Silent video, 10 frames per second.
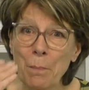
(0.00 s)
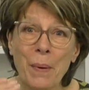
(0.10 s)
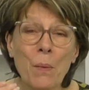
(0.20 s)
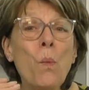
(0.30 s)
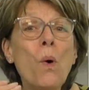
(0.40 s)

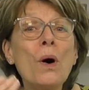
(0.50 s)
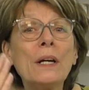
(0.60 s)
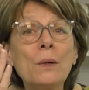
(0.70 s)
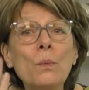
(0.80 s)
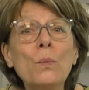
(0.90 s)
But what
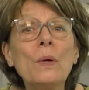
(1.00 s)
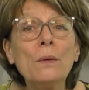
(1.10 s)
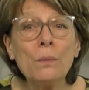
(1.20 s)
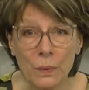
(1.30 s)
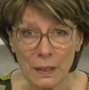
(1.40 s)
can we
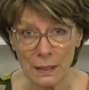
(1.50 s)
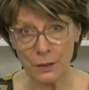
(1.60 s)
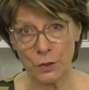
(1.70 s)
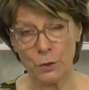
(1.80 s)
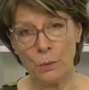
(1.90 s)

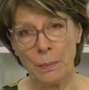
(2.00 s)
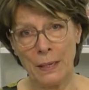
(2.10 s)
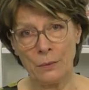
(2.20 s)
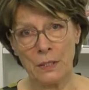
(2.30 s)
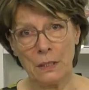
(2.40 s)
really do
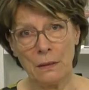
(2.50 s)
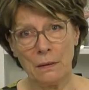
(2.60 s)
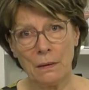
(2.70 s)
about it?